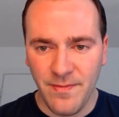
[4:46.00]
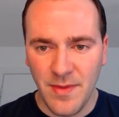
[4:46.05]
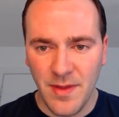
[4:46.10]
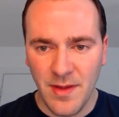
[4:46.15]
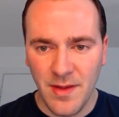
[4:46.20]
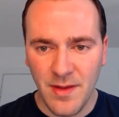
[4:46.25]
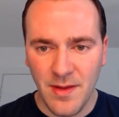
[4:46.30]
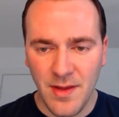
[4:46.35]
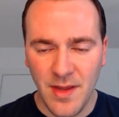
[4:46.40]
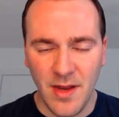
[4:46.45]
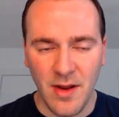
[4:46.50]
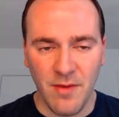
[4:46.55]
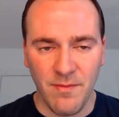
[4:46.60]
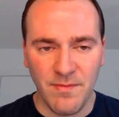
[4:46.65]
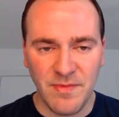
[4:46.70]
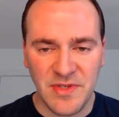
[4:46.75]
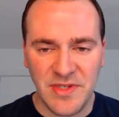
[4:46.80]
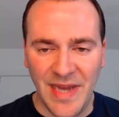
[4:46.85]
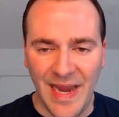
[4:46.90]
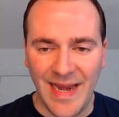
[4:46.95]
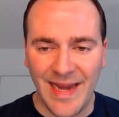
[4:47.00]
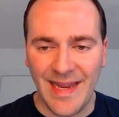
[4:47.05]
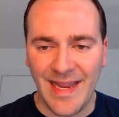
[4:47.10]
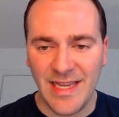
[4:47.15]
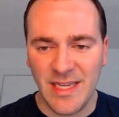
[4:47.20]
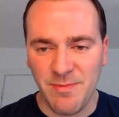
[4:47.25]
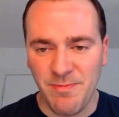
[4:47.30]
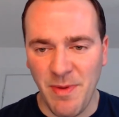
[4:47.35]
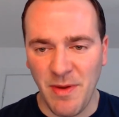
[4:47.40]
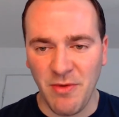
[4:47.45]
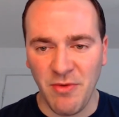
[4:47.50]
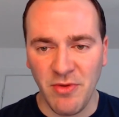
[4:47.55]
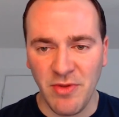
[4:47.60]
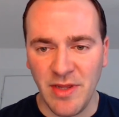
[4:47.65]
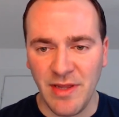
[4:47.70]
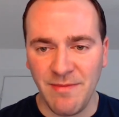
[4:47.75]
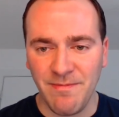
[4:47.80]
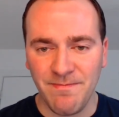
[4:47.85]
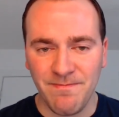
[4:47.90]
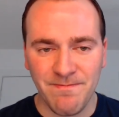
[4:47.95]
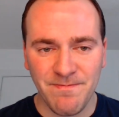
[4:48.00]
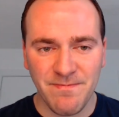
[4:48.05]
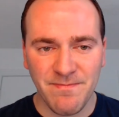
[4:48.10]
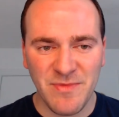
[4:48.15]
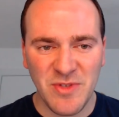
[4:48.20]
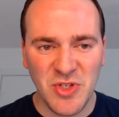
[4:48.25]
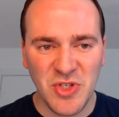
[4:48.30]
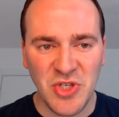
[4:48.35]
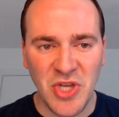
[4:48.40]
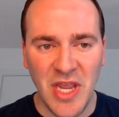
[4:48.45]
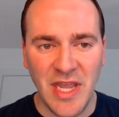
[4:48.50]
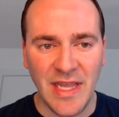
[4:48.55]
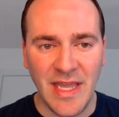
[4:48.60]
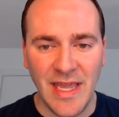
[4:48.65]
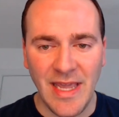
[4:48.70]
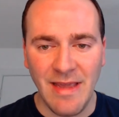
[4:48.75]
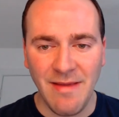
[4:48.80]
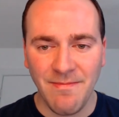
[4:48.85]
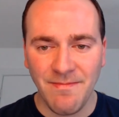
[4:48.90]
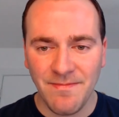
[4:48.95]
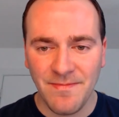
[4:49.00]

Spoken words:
Stanik's been really shaky.